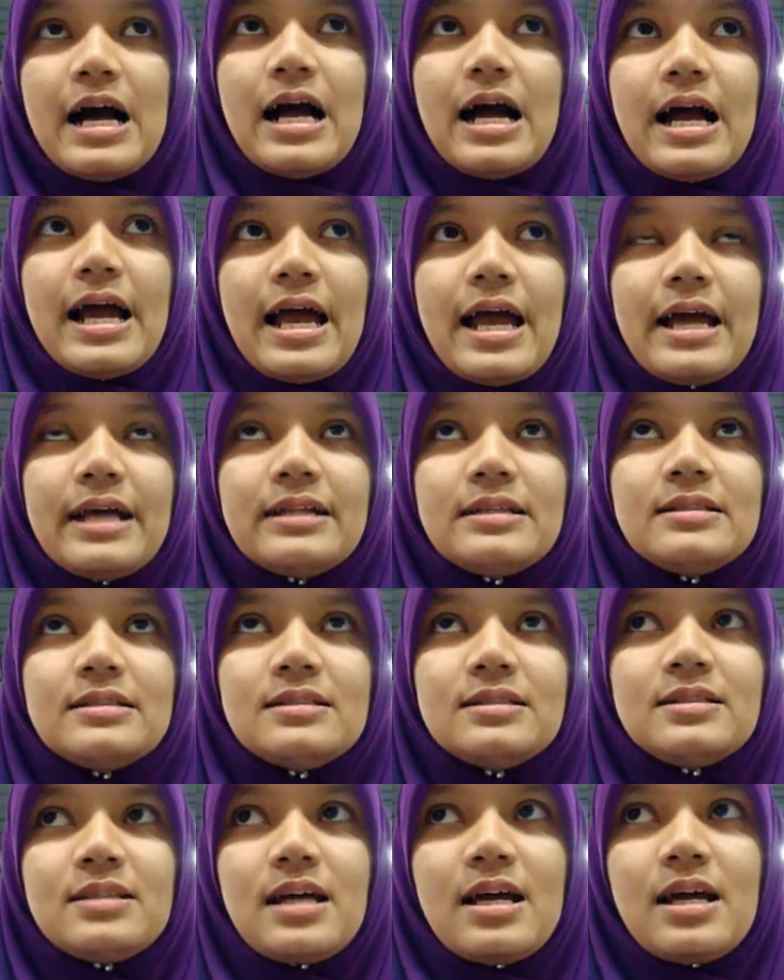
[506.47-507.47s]

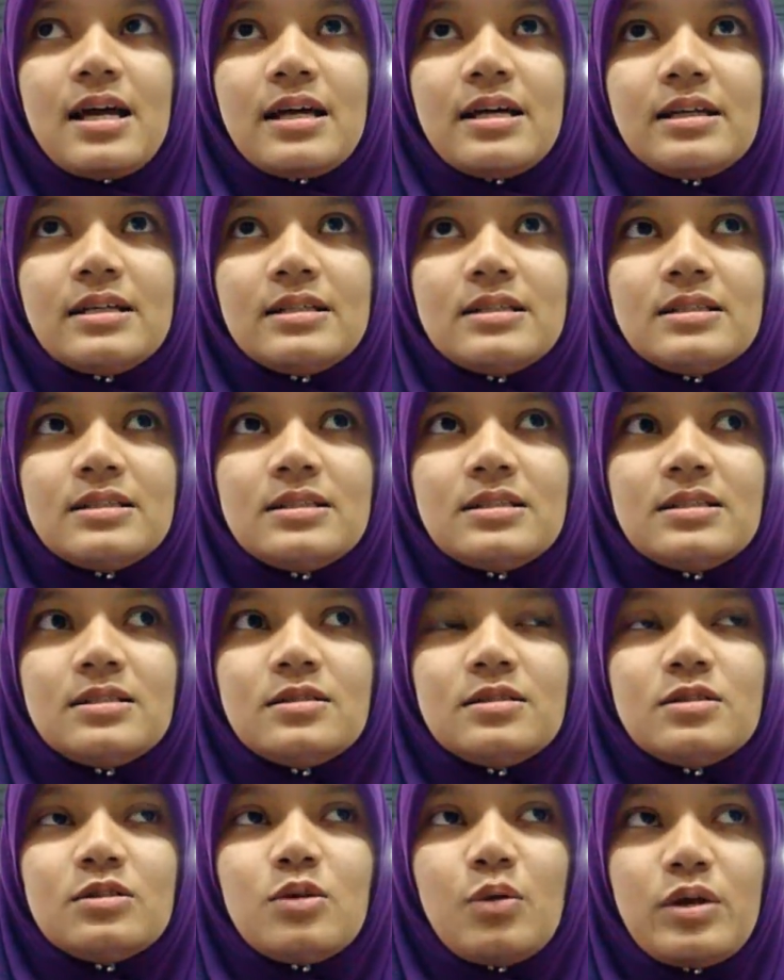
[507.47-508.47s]
And
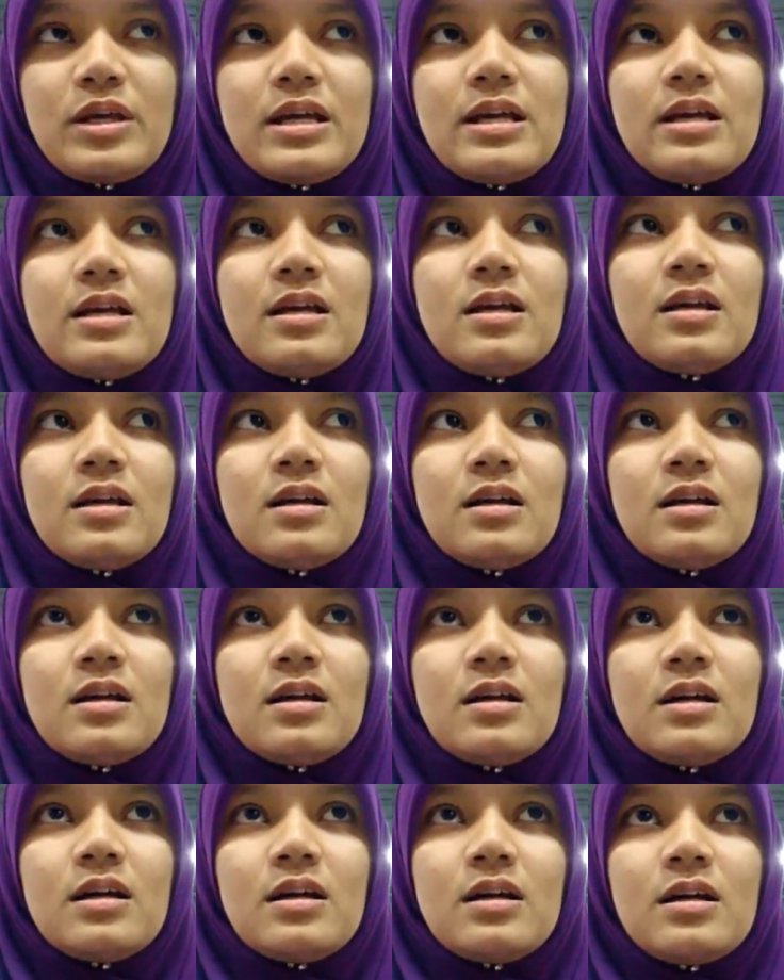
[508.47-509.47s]
then, okay,
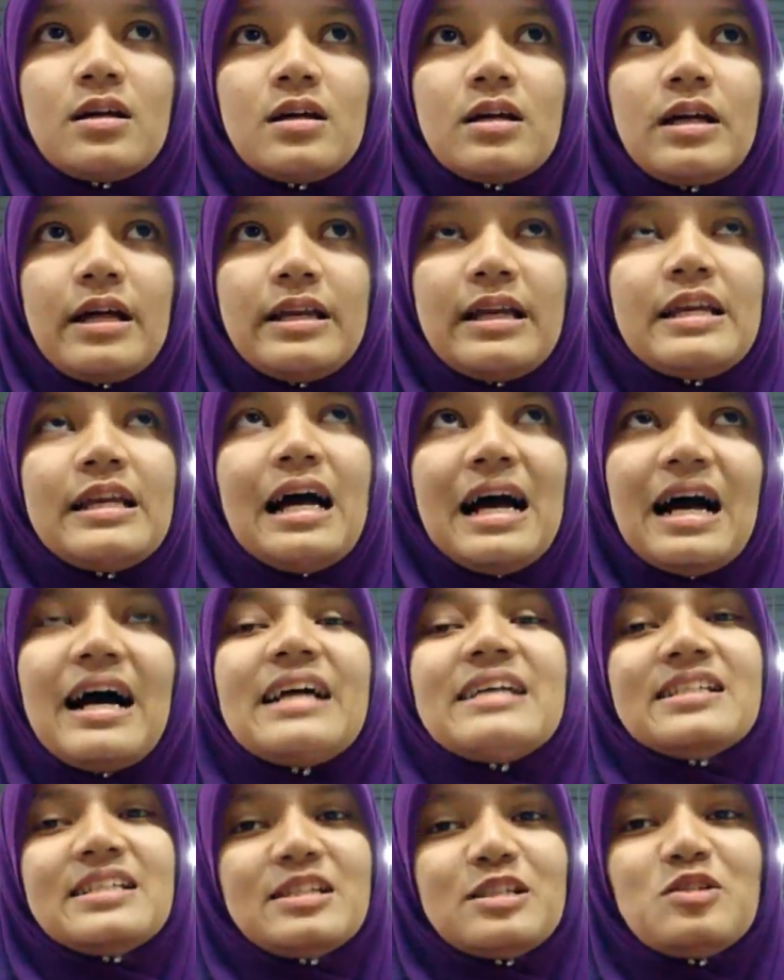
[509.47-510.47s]
and then
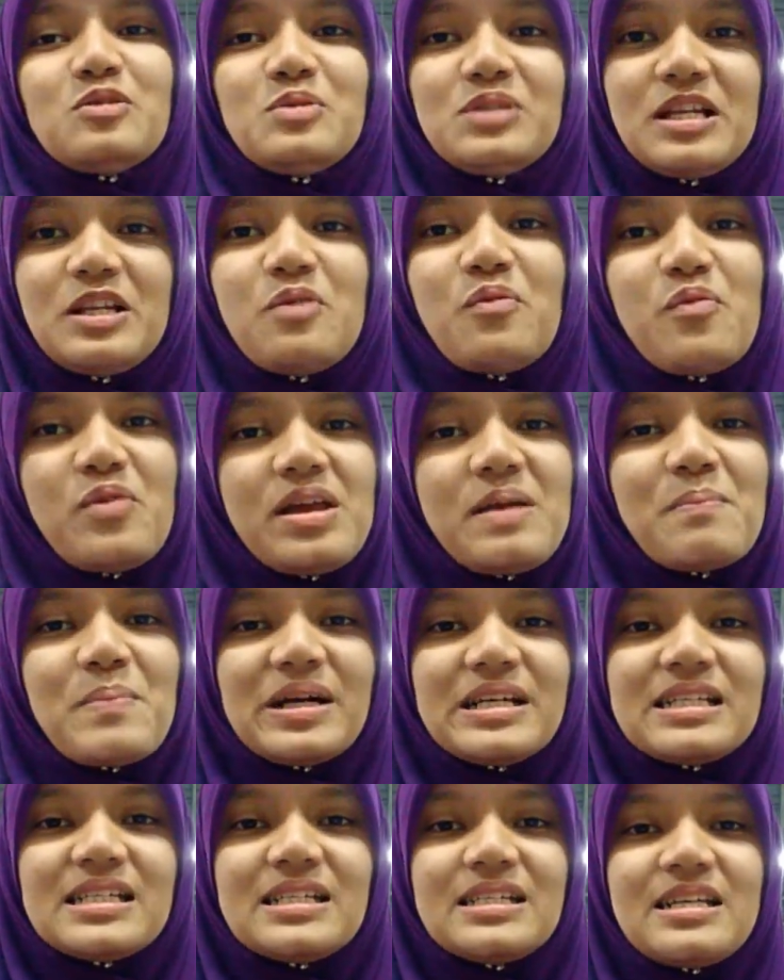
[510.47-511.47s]
as a student, we
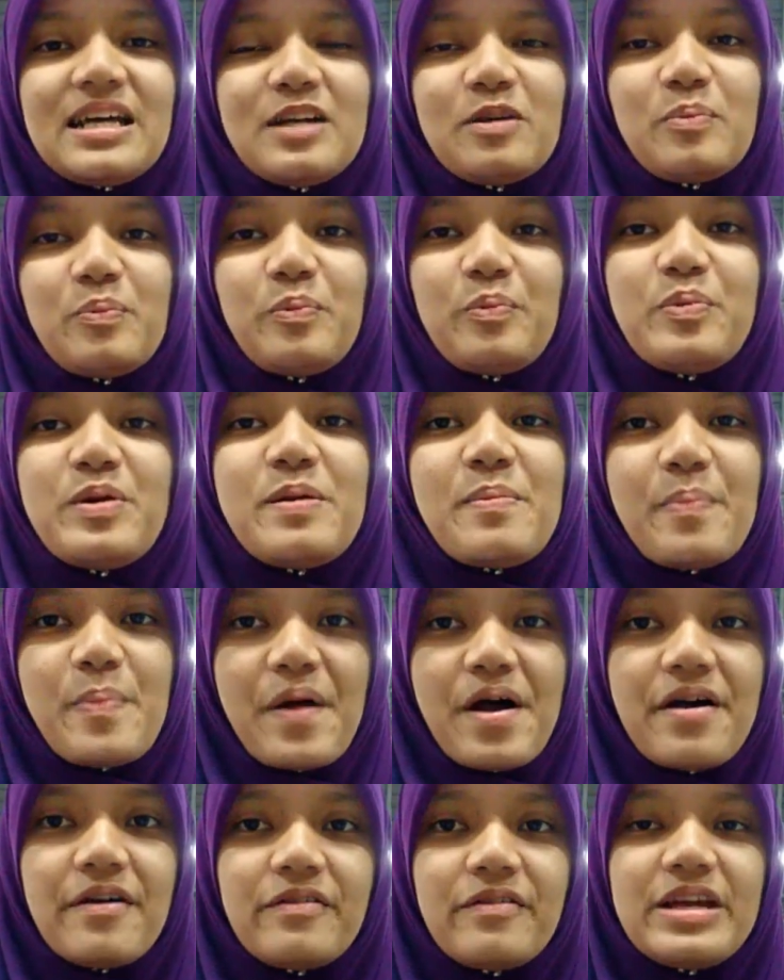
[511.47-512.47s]
must get
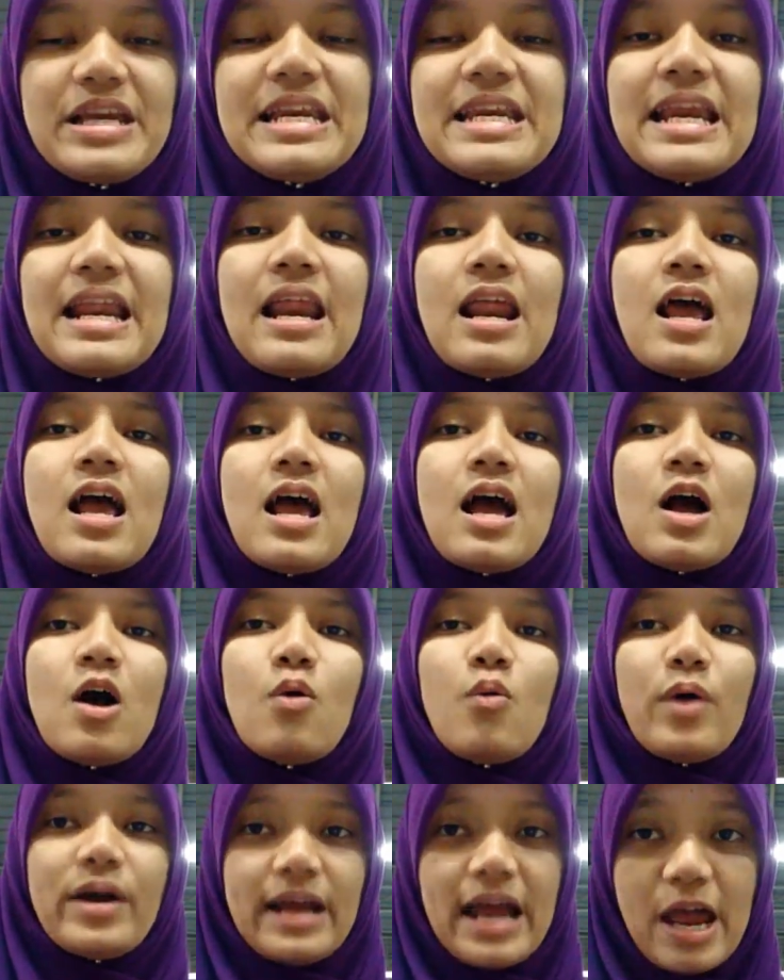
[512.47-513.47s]
prepared in
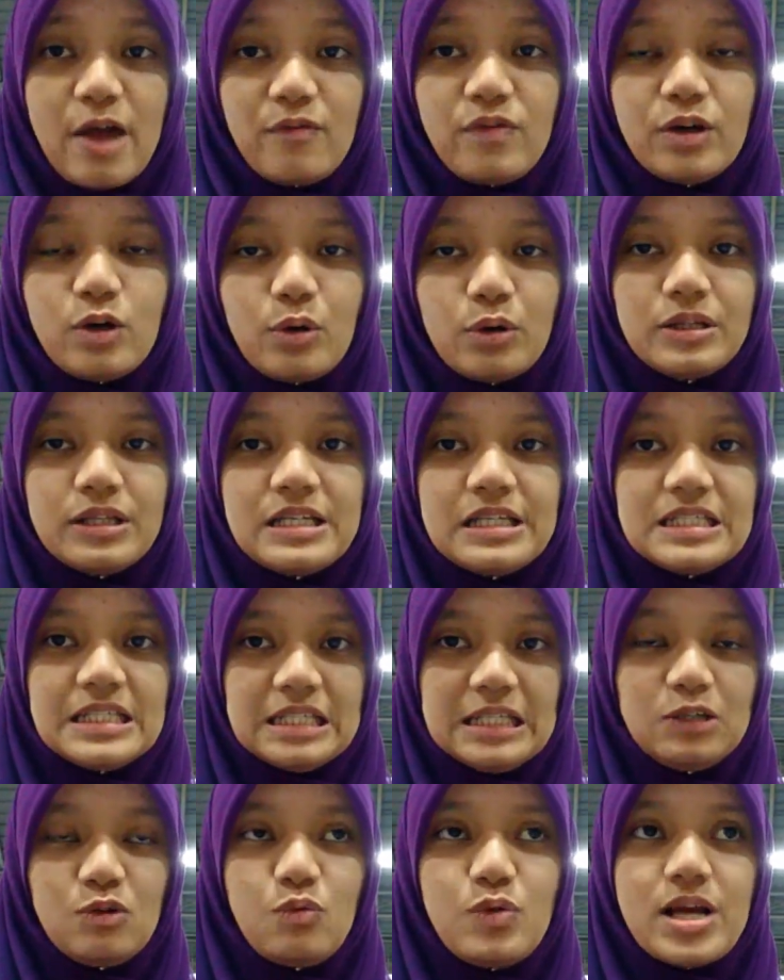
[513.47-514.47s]
whatever
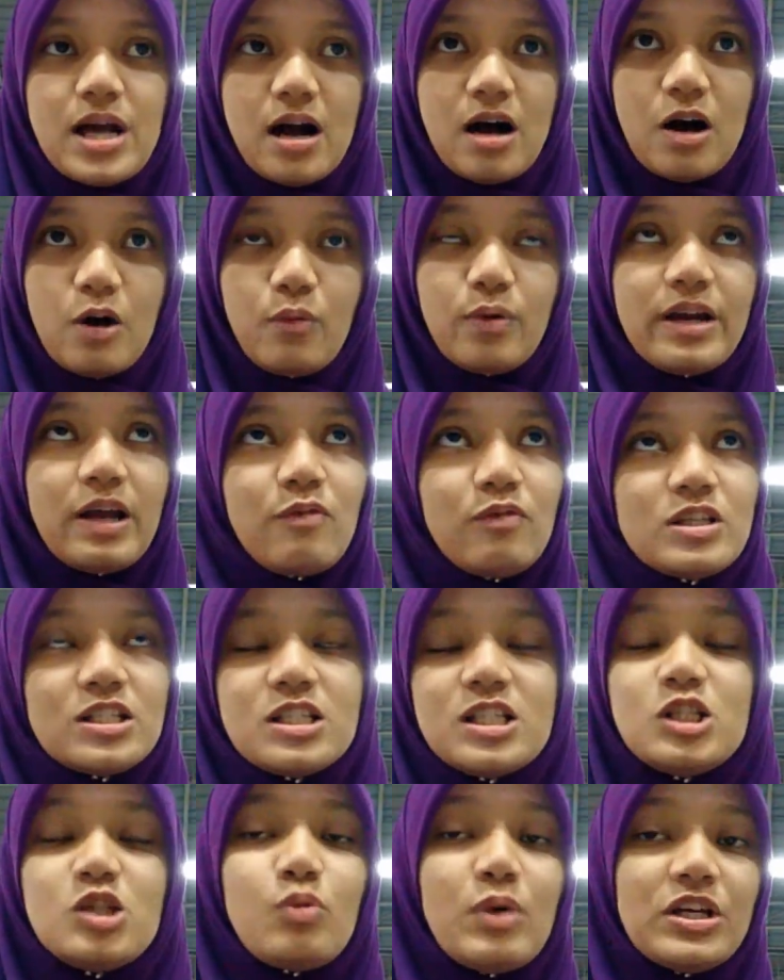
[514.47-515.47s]
condition we are, whatever
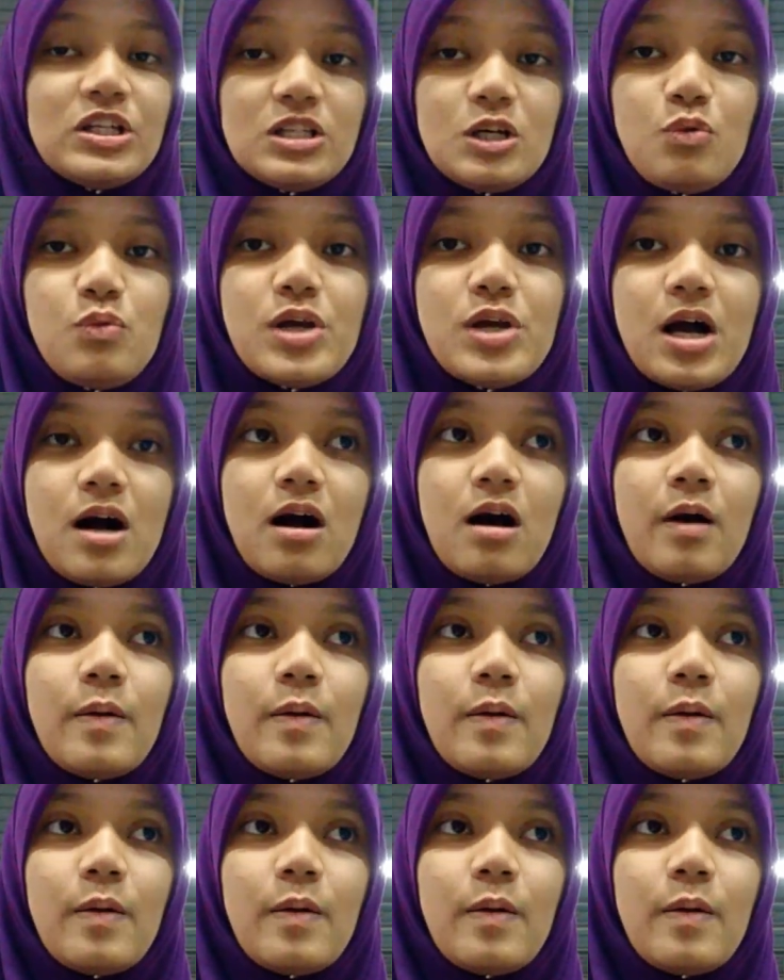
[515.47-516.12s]
situation we are.